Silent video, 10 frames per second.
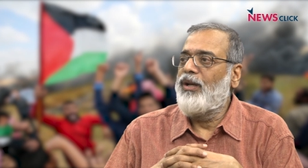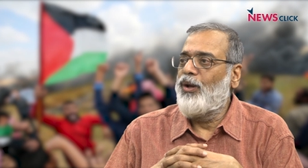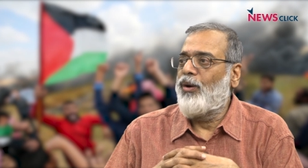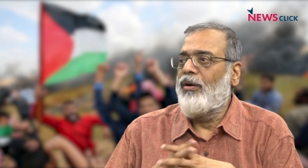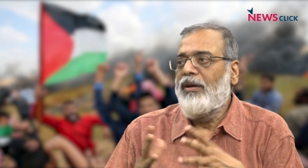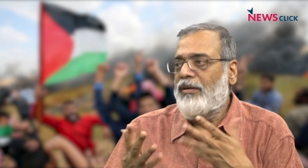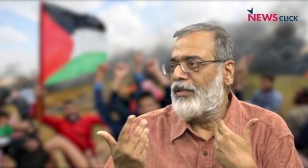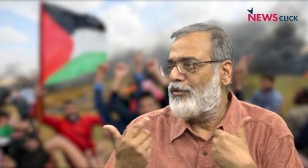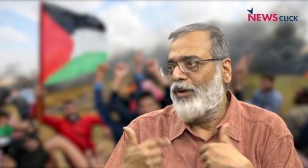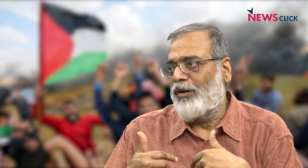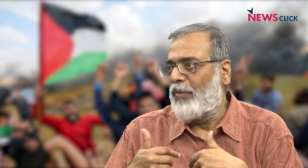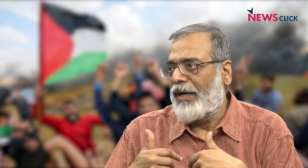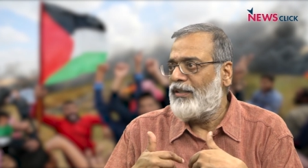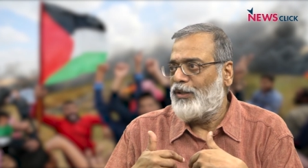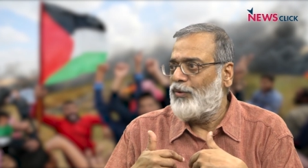law does not
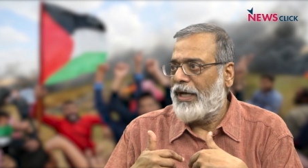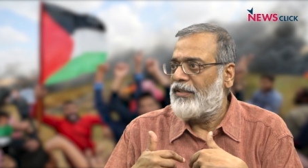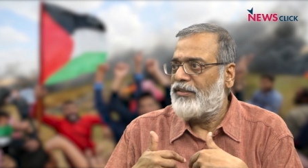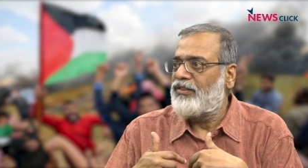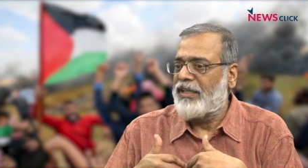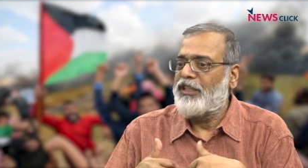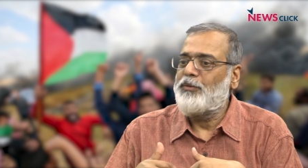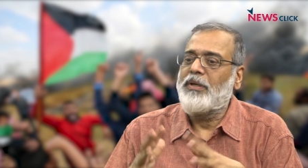bind the United States,